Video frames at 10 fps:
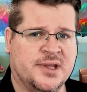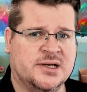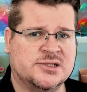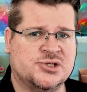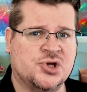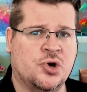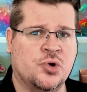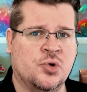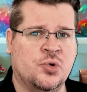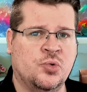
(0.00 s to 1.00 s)

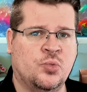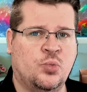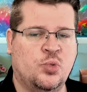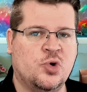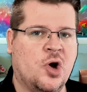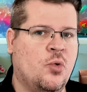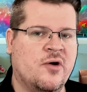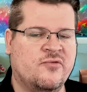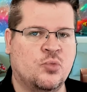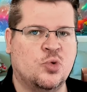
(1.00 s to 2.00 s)
So we'll go
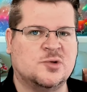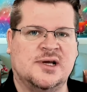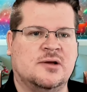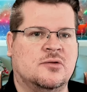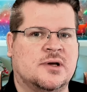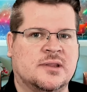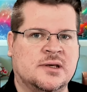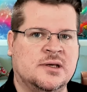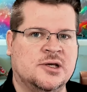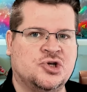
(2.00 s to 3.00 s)
over and we'll take a look at
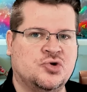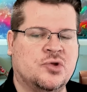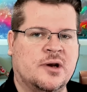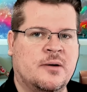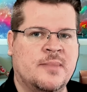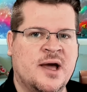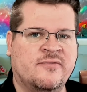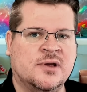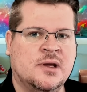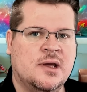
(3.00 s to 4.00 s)
the issue that I'm
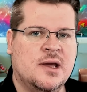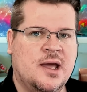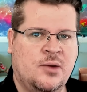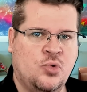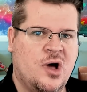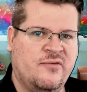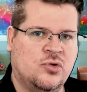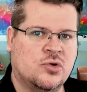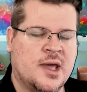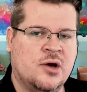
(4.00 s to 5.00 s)
having and we'll have a
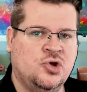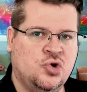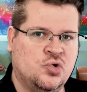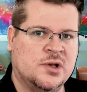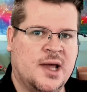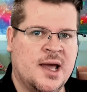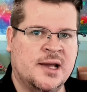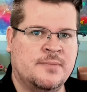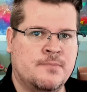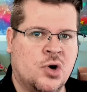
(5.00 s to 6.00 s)
look how you can add
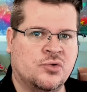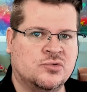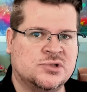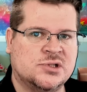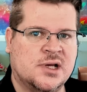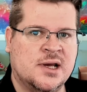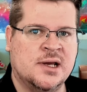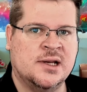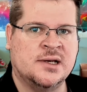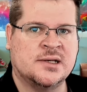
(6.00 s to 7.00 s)
models
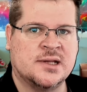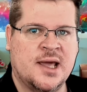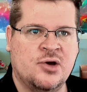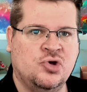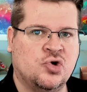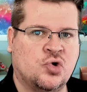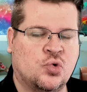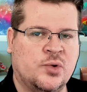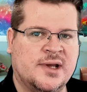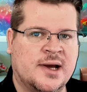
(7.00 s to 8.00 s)
and how you can
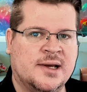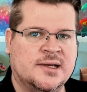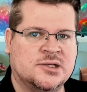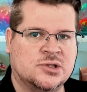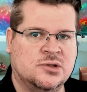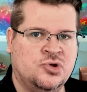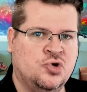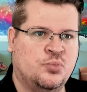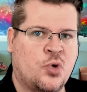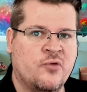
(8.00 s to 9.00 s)
create new
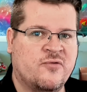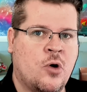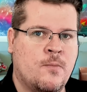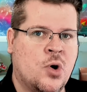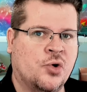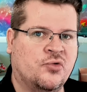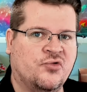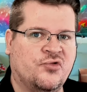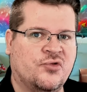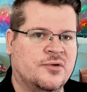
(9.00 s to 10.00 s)
profile models.